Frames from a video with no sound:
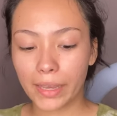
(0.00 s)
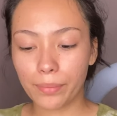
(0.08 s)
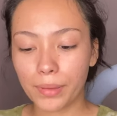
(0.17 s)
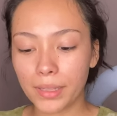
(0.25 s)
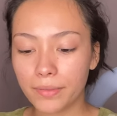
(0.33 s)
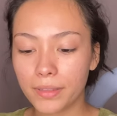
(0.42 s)
I
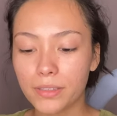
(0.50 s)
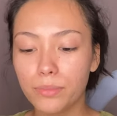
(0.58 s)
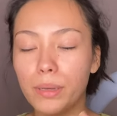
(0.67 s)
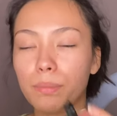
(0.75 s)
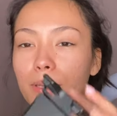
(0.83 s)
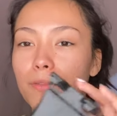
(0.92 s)
believe this
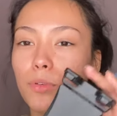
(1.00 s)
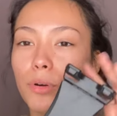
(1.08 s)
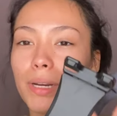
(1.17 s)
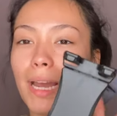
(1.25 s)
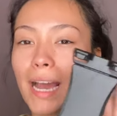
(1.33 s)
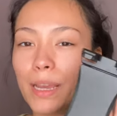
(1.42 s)
might be
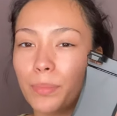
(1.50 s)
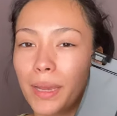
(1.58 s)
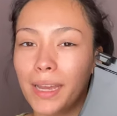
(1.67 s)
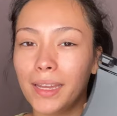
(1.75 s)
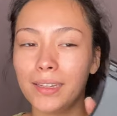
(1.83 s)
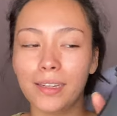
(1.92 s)
for an
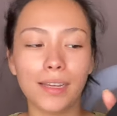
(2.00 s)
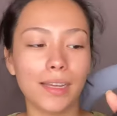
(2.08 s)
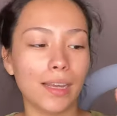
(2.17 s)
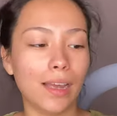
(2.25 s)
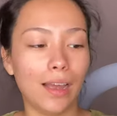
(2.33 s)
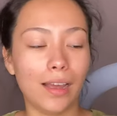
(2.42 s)
iPad,
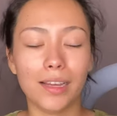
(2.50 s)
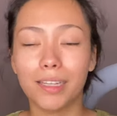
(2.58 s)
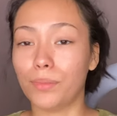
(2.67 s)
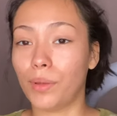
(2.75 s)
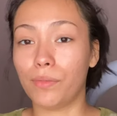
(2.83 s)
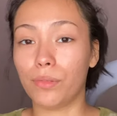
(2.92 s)

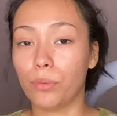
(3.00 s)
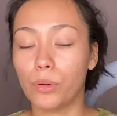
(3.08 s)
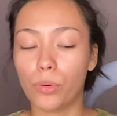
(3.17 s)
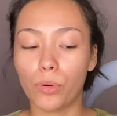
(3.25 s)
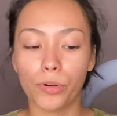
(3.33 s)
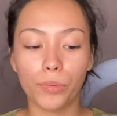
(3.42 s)
if you
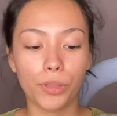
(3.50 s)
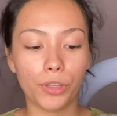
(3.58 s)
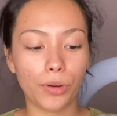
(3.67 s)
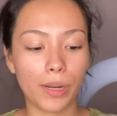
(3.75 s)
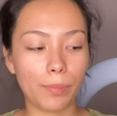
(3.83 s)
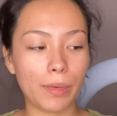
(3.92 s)
record with
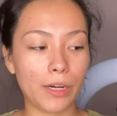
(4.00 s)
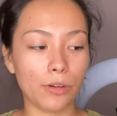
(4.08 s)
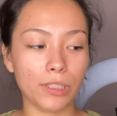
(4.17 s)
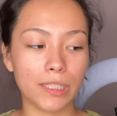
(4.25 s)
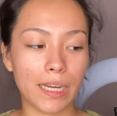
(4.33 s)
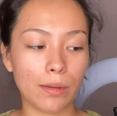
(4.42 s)
your iPad or
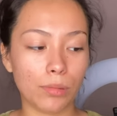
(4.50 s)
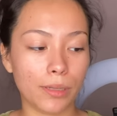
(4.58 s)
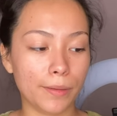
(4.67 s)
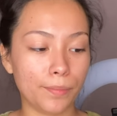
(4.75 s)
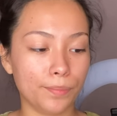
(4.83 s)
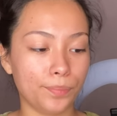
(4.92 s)
a tablet.